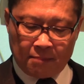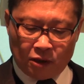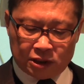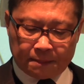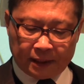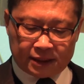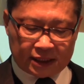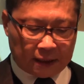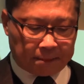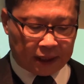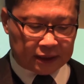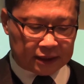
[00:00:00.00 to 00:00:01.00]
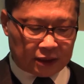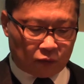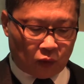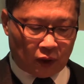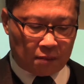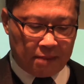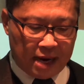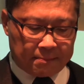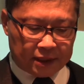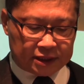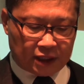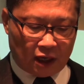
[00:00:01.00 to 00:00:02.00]
Most participants were
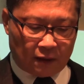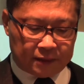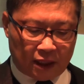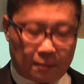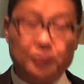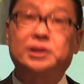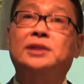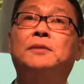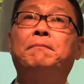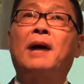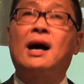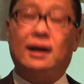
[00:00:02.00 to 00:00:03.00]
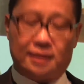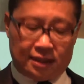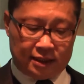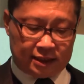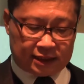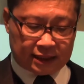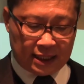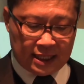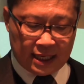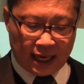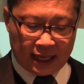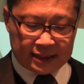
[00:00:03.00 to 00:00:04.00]
members of the opposition parties
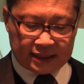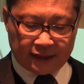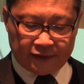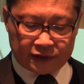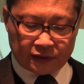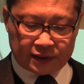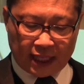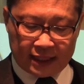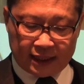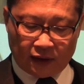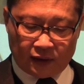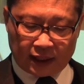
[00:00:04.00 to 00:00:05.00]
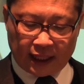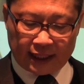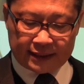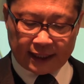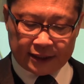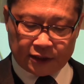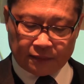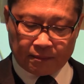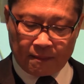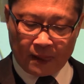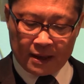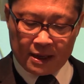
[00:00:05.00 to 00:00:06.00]
and civil society
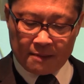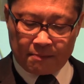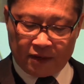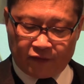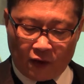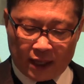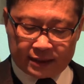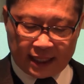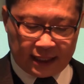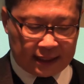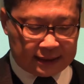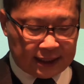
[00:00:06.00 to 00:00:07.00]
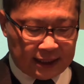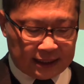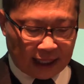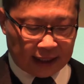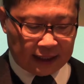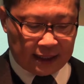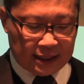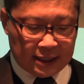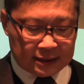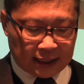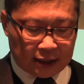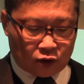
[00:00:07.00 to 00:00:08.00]
organizations. Before attaining D-Day,
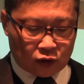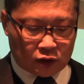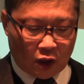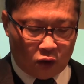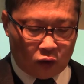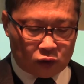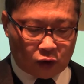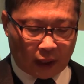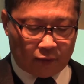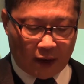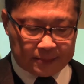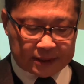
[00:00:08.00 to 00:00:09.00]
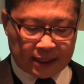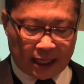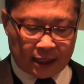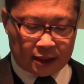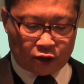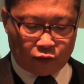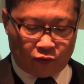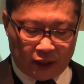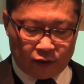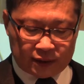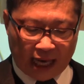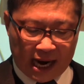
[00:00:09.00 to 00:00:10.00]
they could go to a website to
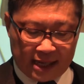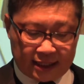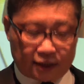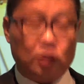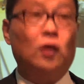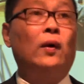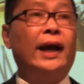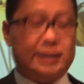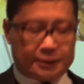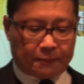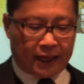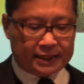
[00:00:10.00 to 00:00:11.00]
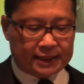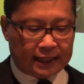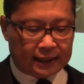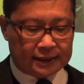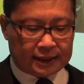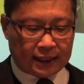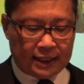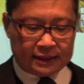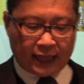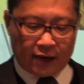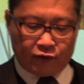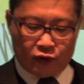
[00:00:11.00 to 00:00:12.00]
view the article expressing
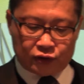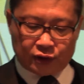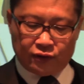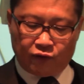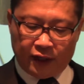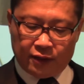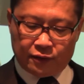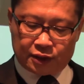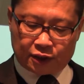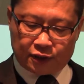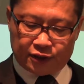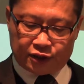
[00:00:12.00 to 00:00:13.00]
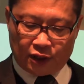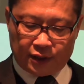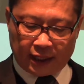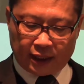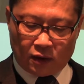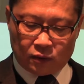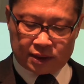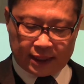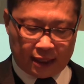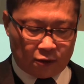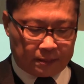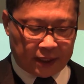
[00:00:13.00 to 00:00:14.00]
divergent views concerning
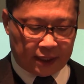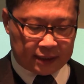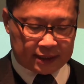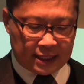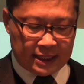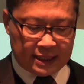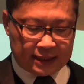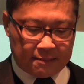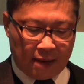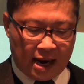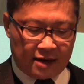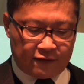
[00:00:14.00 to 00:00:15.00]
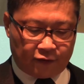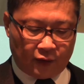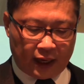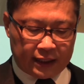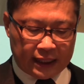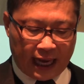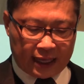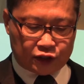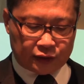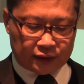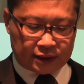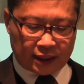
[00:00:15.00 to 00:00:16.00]
OCLP's demand for an
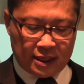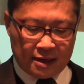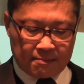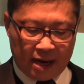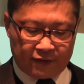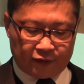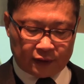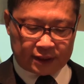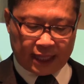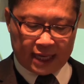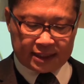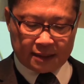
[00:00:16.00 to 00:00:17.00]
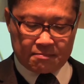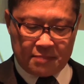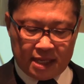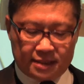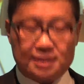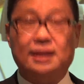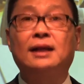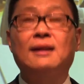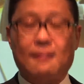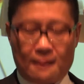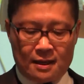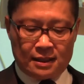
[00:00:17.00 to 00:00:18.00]
election method
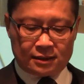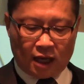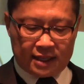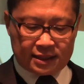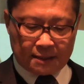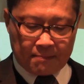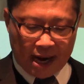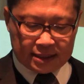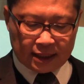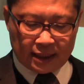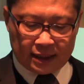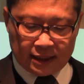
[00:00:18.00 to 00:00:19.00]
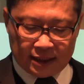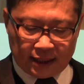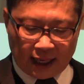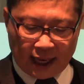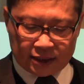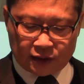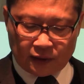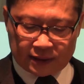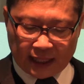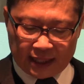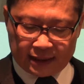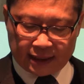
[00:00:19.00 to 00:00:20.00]
that met international
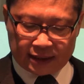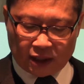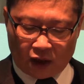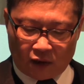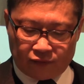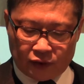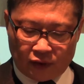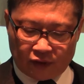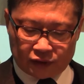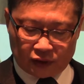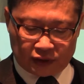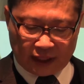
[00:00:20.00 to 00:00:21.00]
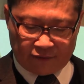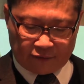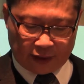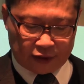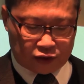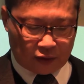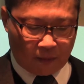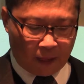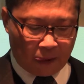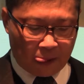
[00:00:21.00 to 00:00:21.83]
standards of universal suffrage.